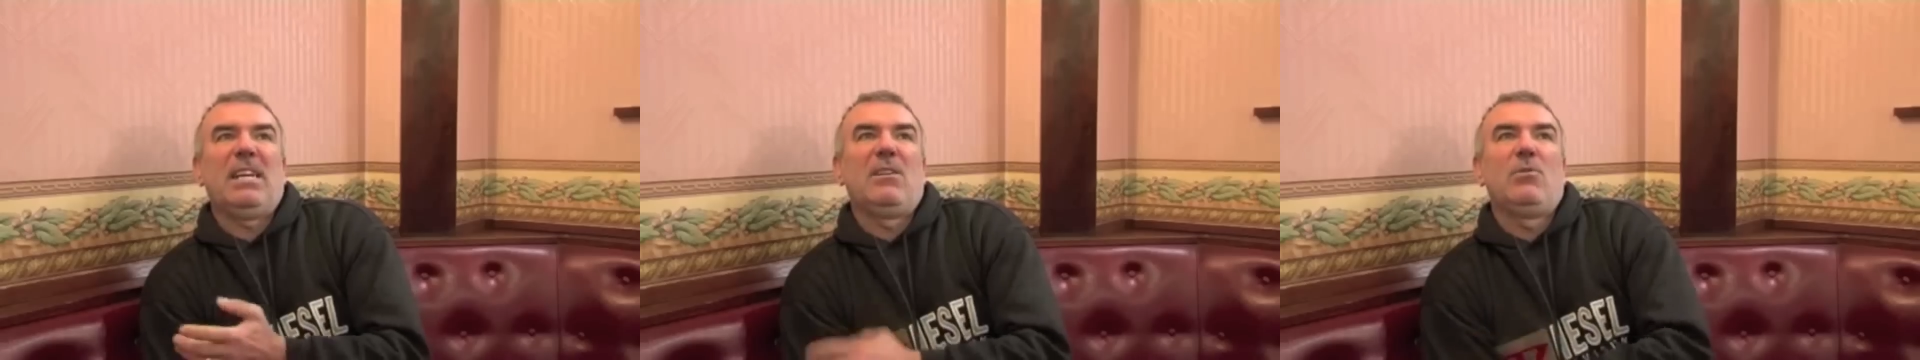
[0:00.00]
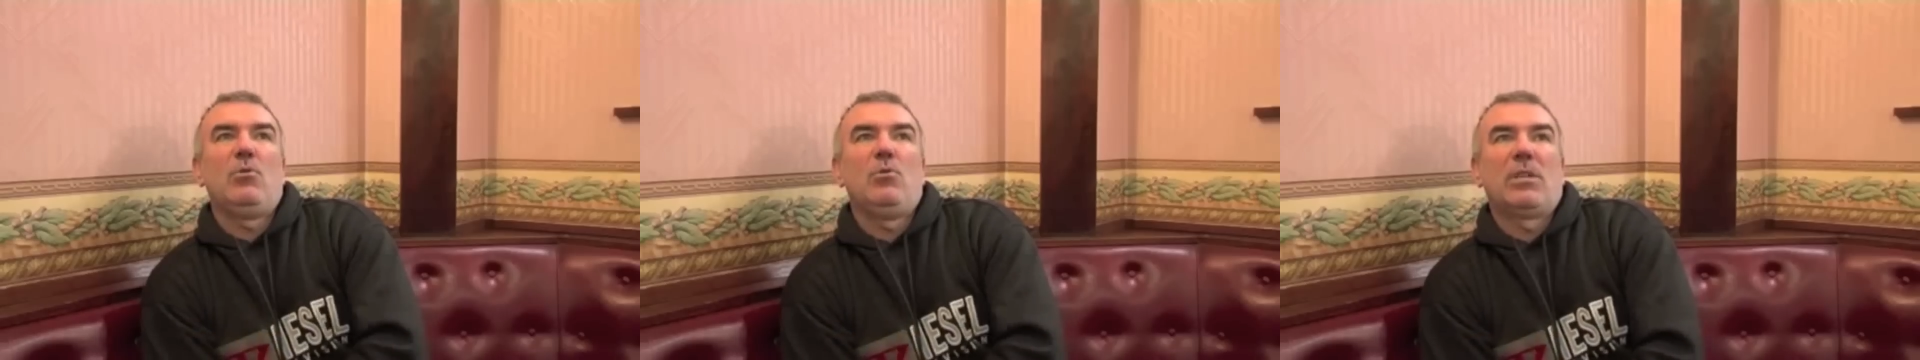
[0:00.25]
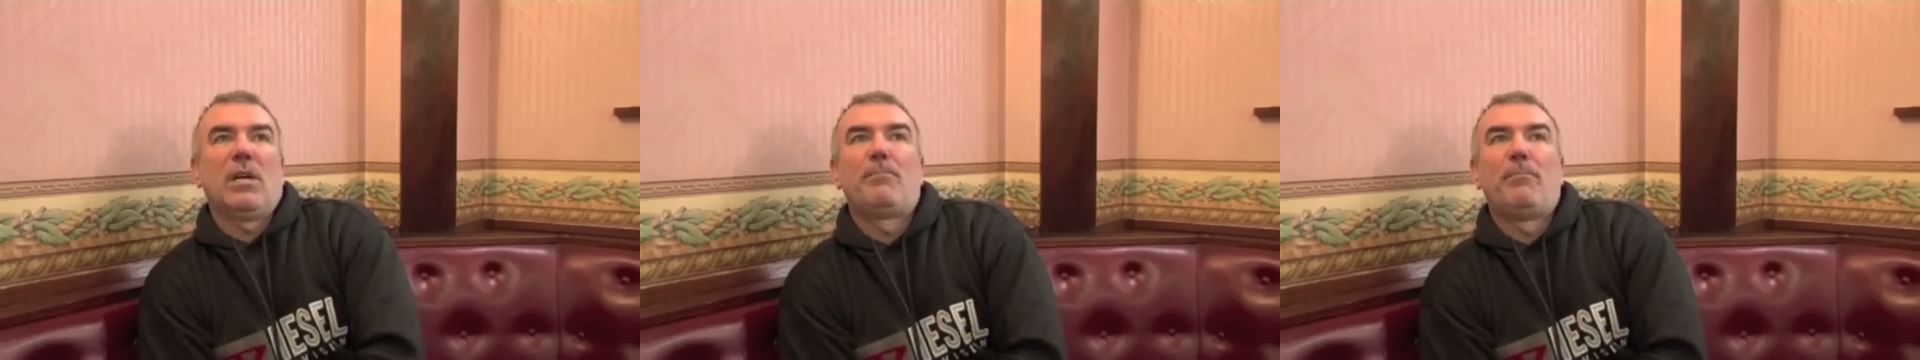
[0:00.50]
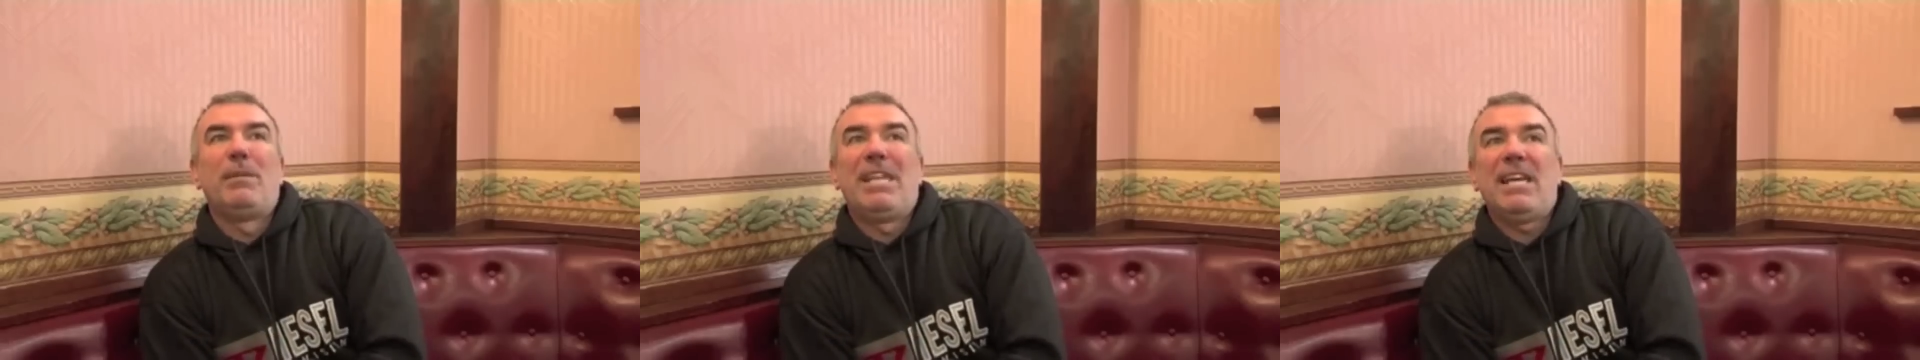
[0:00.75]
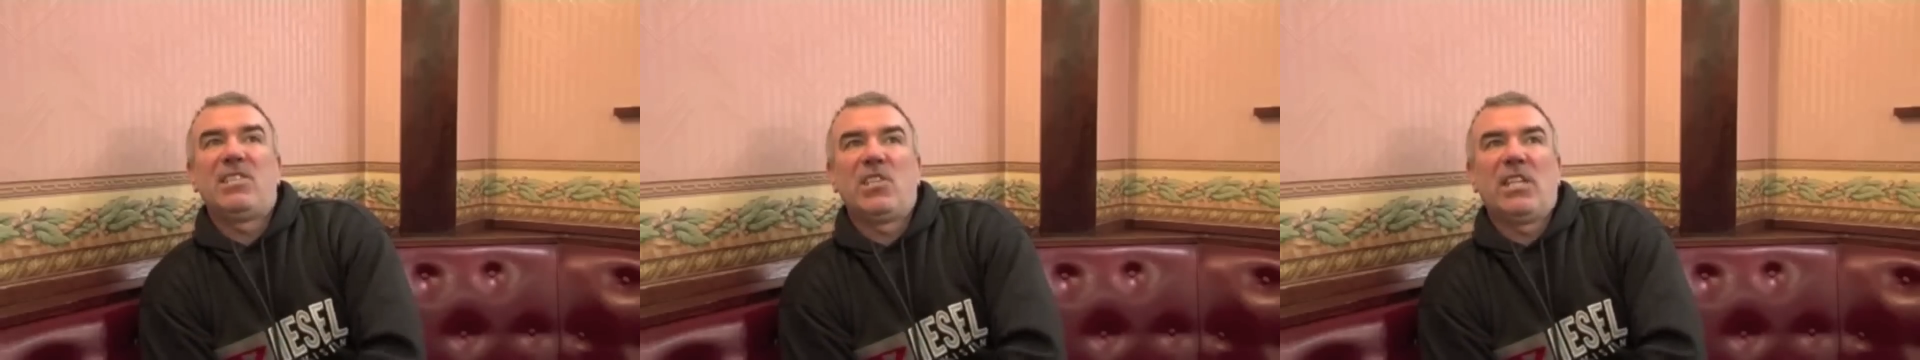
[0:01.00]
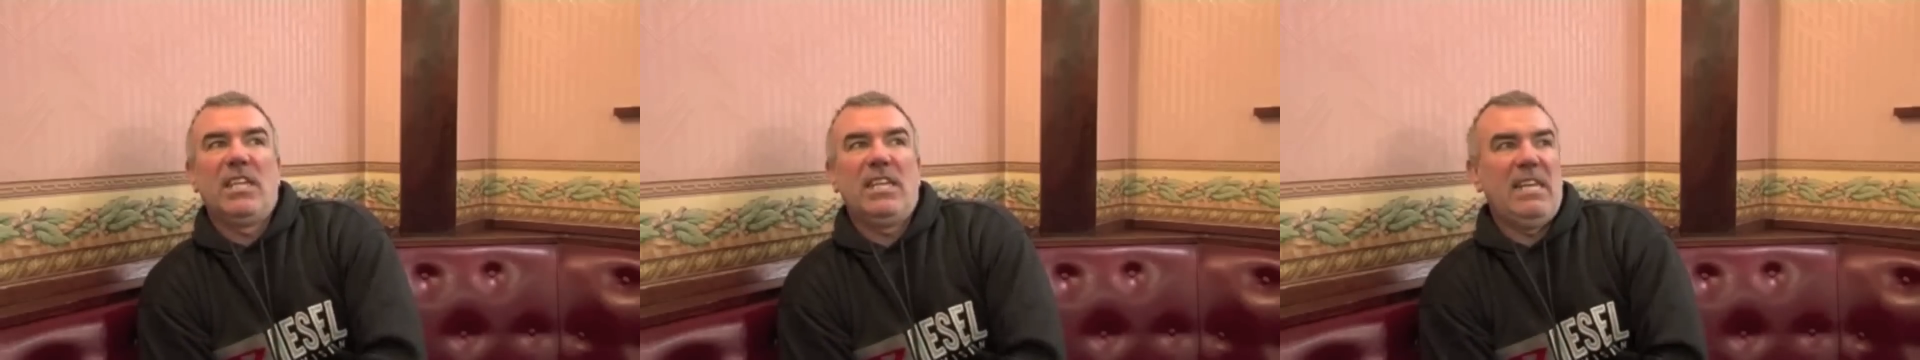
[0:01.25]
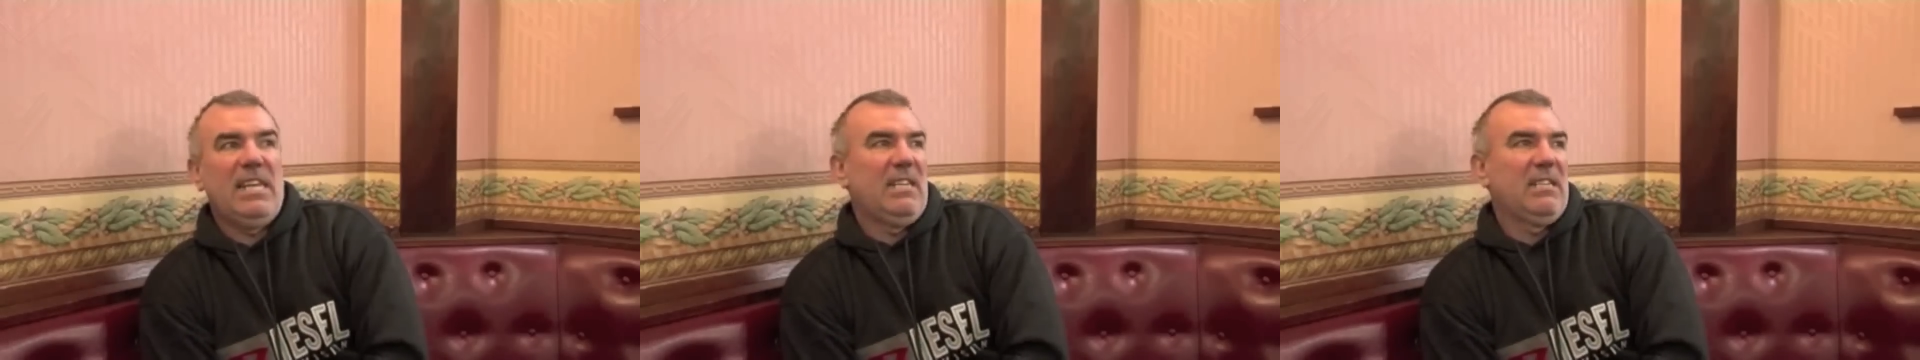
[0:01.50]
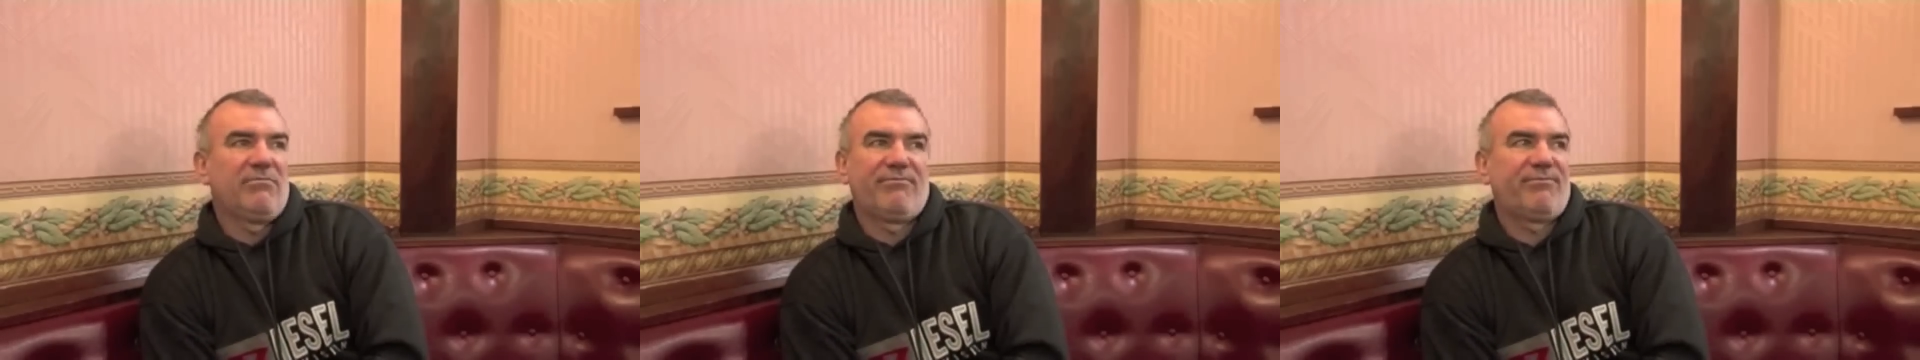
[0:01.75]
owed allegedly